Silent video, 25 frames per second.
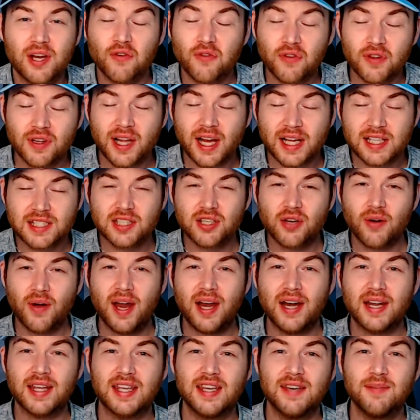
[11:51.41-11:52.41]
If you'd like to go ahead
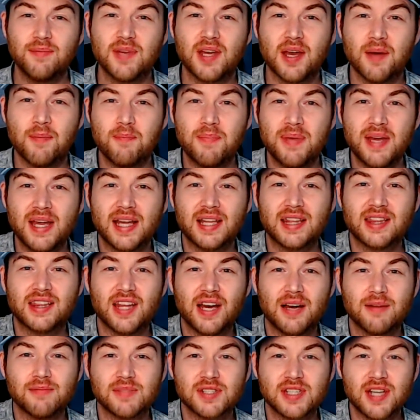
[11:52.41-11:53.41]
and give me a big
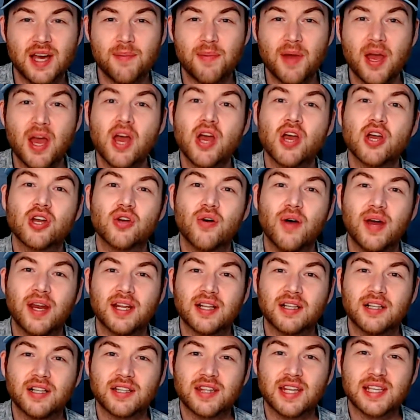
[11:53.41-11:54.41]
thumbs up, go ahead and
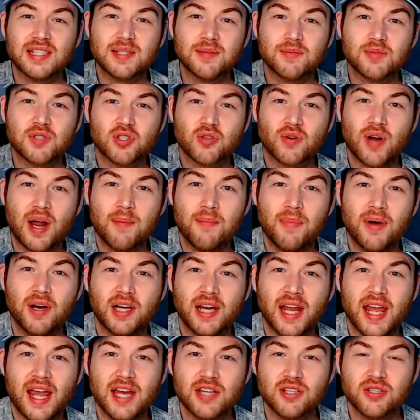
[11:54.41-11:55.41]
click that subscribe button
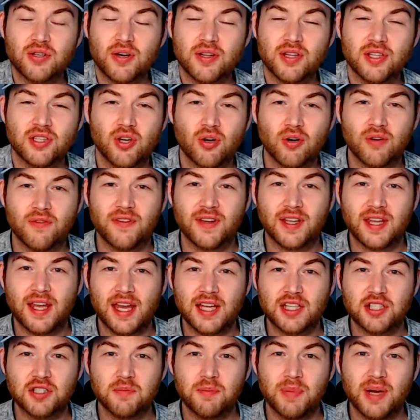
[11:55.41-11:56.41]
and turn on the
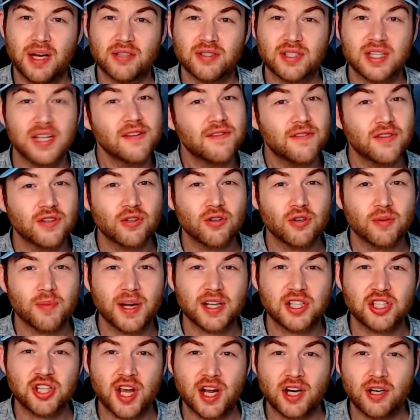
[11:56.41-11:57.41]
notification bells if you're new to my
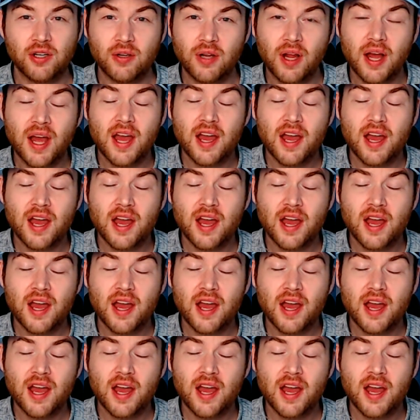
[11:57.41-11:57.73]
channel,